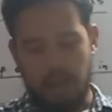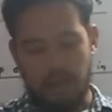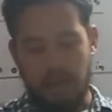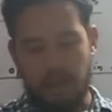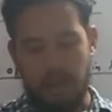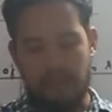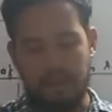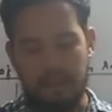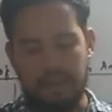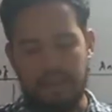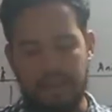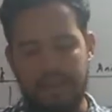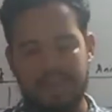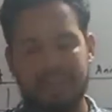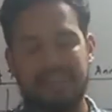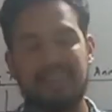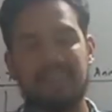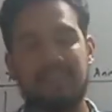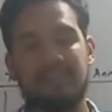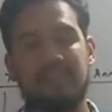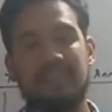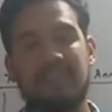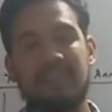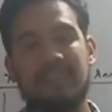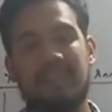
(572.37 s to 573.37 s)
that
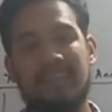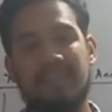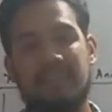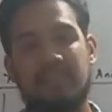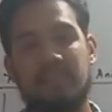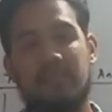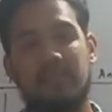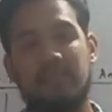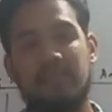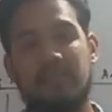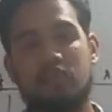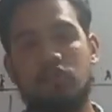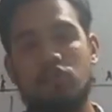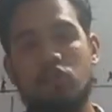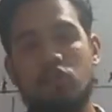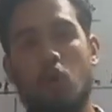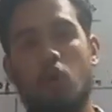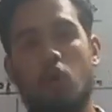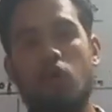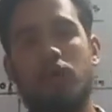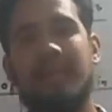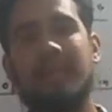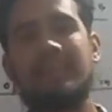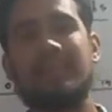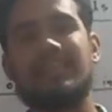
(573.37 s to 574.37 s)
is known
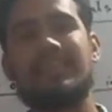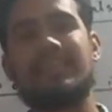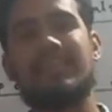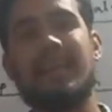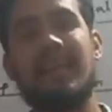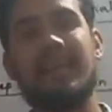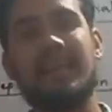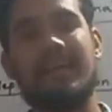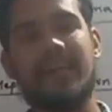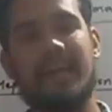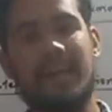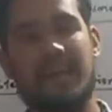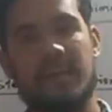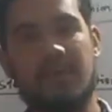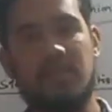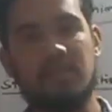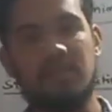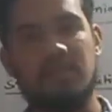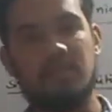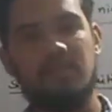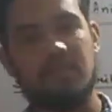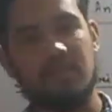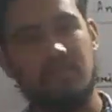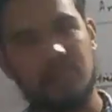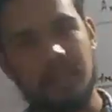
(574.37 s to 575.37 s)
as tentacles.
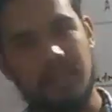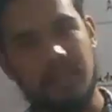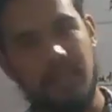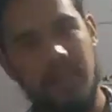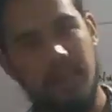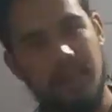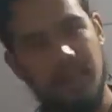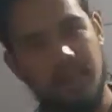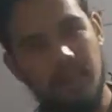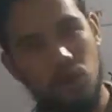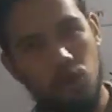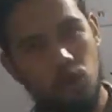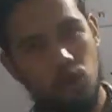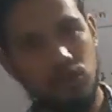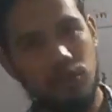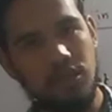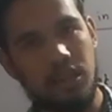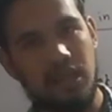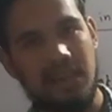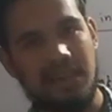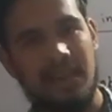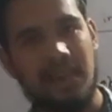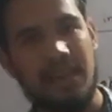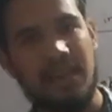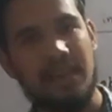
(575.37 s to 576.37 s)
They use the
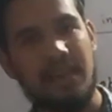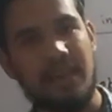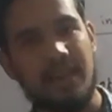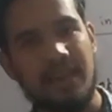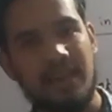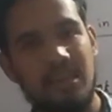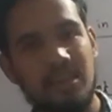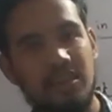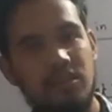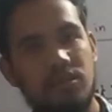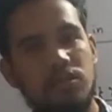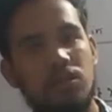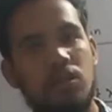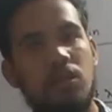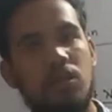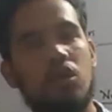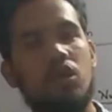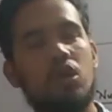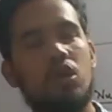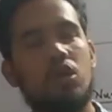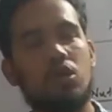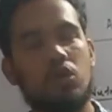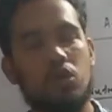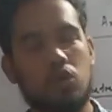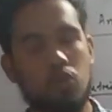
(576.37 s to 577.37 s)
tentacles
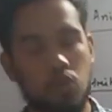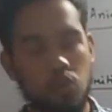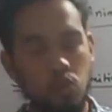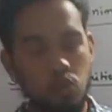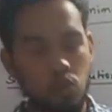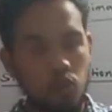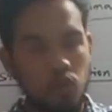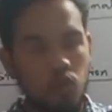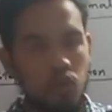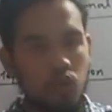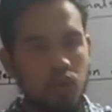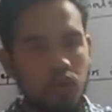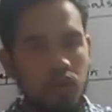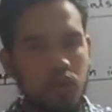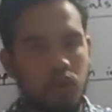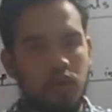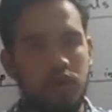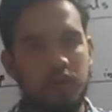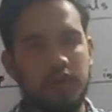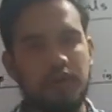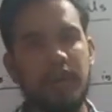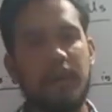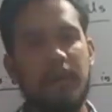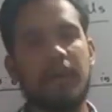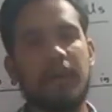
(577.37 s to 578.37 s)
to
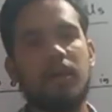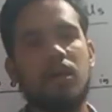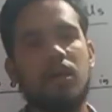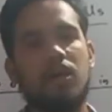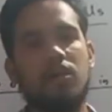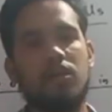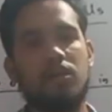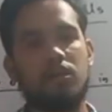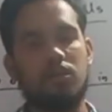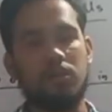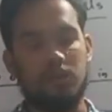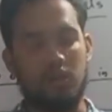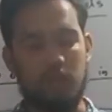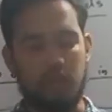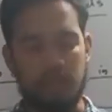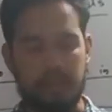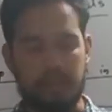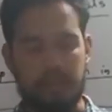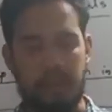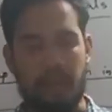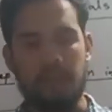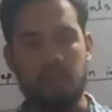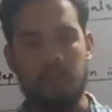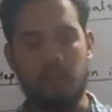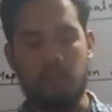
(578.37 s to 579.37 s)
take
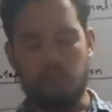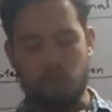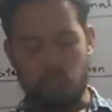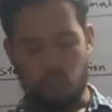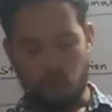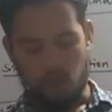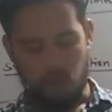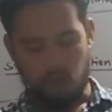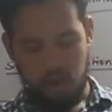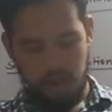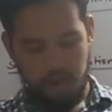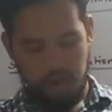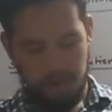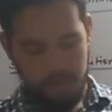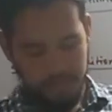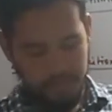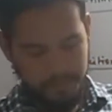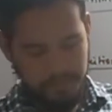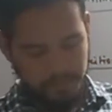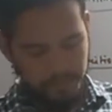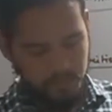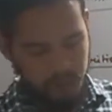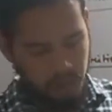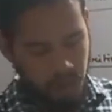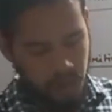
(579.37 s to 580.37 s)
the food.
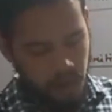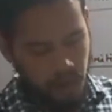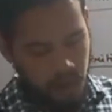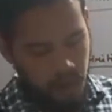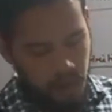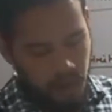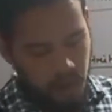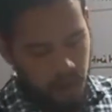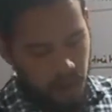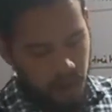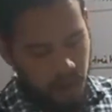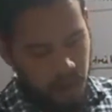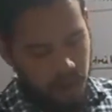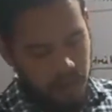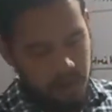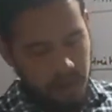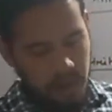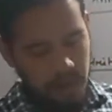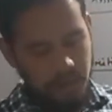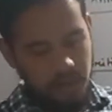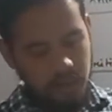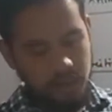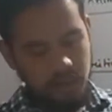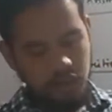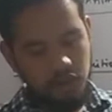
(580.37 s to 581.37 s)
Then
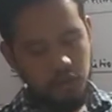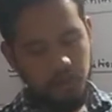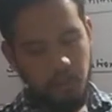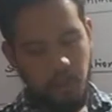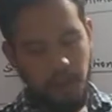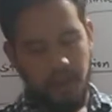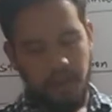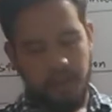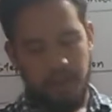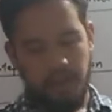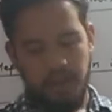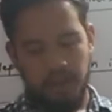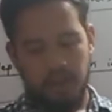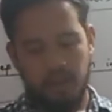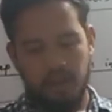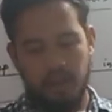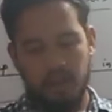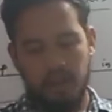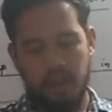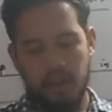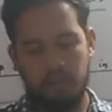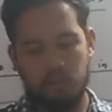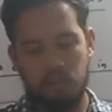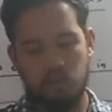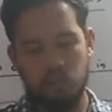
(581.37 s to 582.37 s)
spider, if
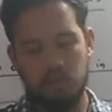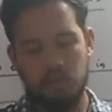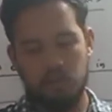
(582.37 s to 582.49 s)
you